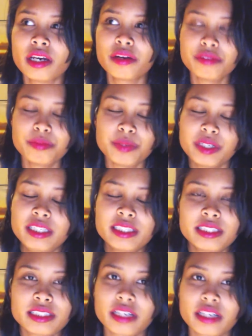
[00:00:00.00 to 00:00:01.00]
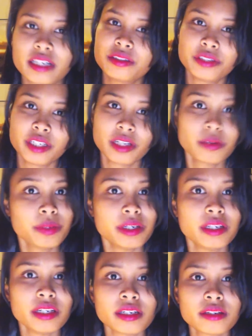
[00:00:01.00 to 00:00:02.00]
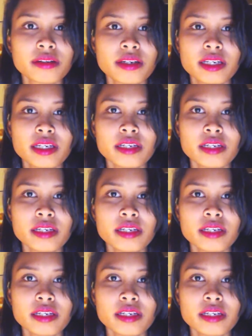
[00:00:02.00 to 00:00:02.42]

Everybody's entitled to their opinion,